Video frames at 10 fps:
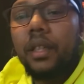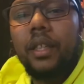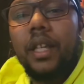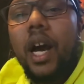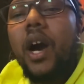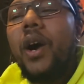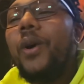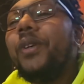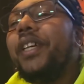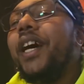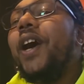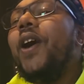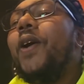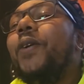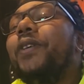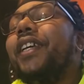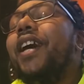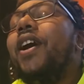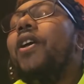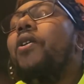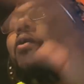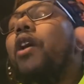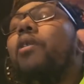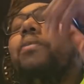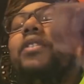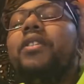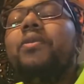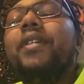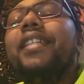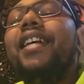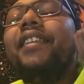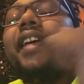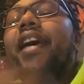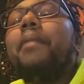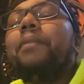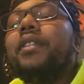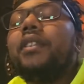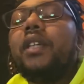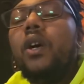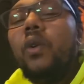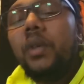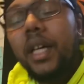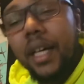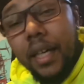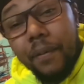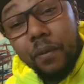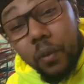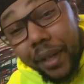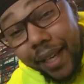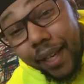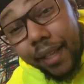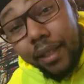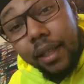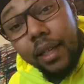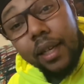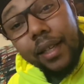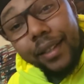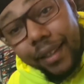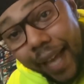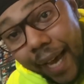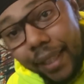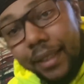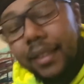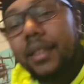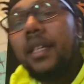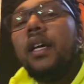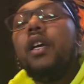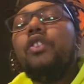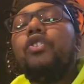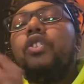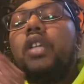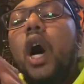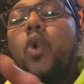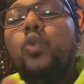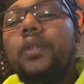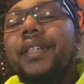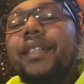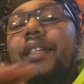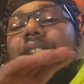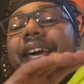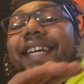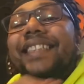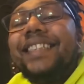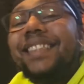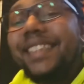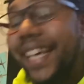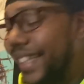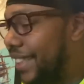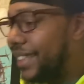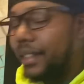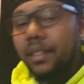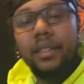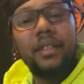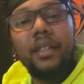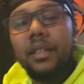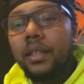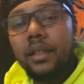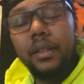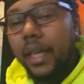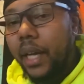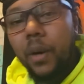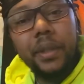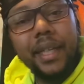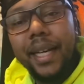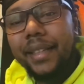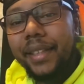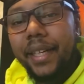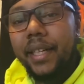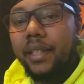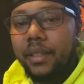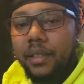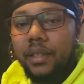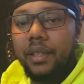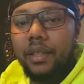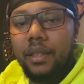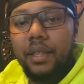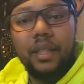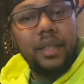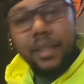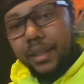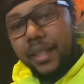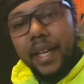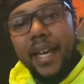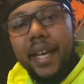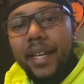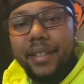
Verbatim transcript: Yo, yo, yo. Welcome to another episode of Red Lights Don't Exist. They don't. They're not there. It's in your head.